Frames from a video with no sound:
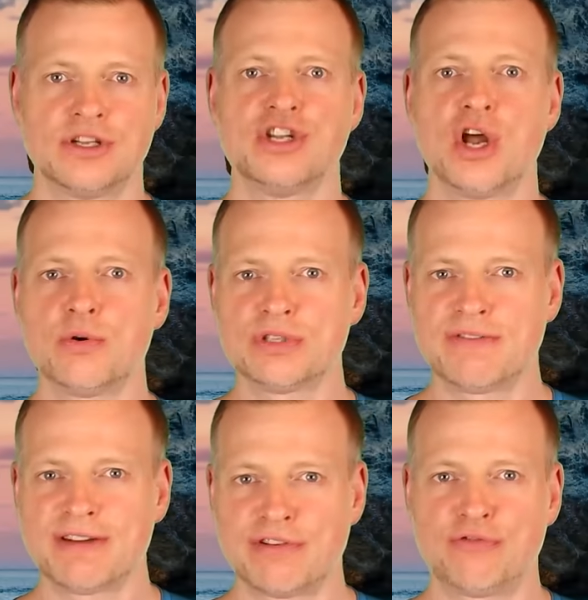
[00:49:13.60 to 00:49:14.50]
Note
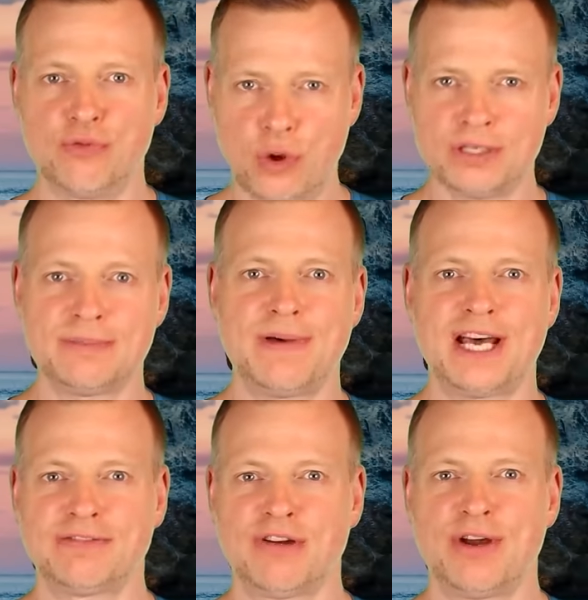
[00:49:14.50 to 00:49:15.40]
that the first
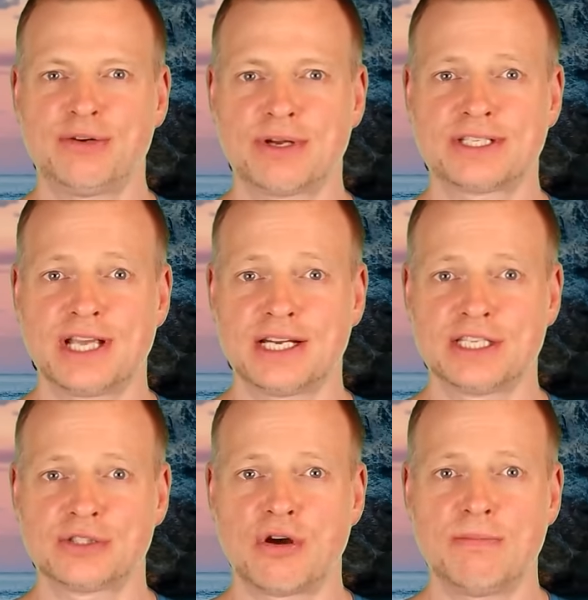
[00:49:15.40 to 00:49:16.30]
part of a Redrock study
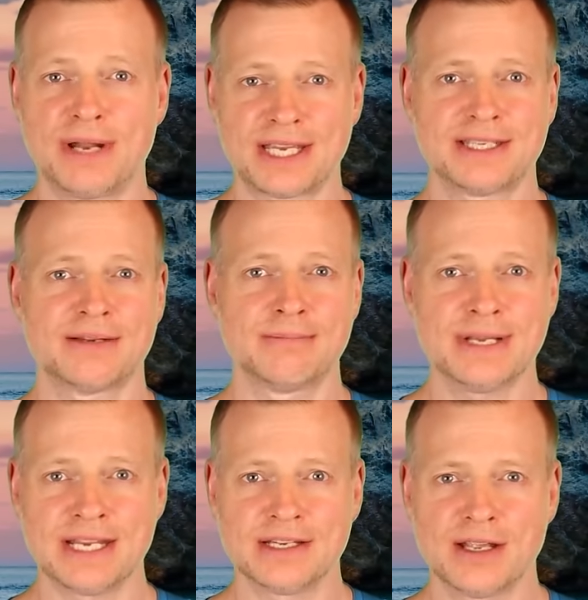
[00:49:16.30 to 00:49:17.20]
is complex and
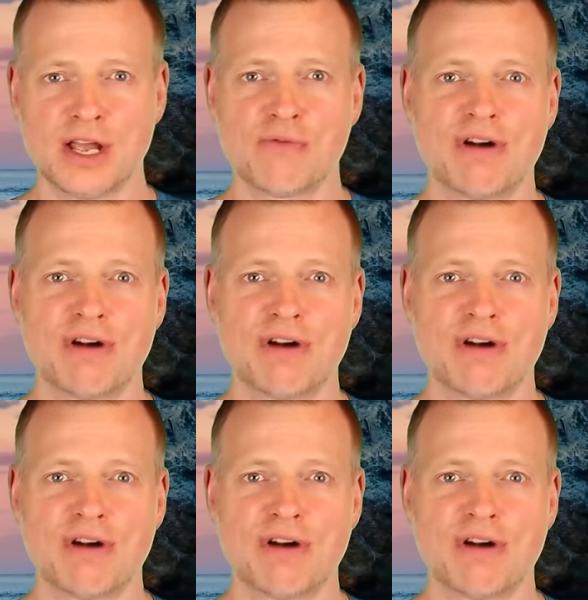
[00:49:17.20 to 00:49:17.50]
mean,